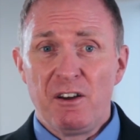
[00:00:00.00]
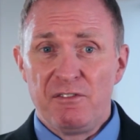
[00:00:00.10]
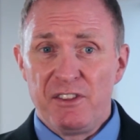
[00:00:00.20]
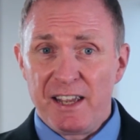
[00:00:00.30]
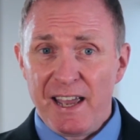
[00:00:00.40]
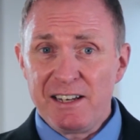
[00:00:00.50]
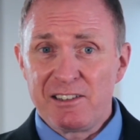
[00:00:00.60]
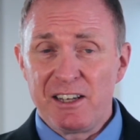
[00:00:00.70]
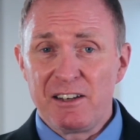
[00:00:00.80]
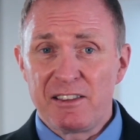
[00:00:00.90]
of the
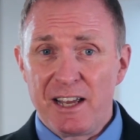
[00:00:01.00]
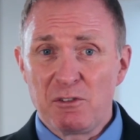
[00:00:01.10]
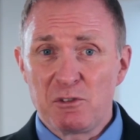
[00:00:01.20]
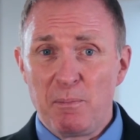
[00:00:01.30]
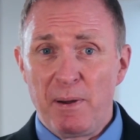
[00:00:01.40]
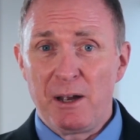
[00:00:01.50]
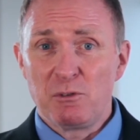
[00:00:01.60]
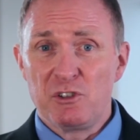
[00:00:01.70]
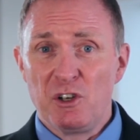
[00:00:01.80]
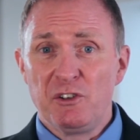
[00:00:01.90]

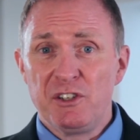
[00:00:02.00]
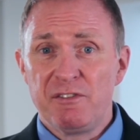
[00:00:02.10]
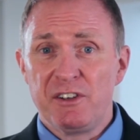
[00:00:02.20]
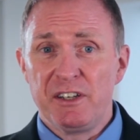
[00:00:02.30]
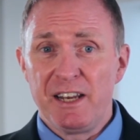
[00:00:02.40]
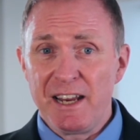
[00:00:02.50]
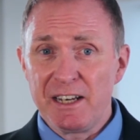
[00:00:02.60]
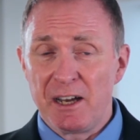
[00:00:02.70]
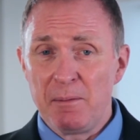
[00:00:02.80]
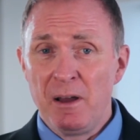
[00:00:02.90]
£18,000 non-dividend
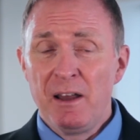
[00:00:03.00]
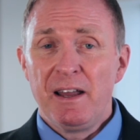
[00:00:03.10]
income,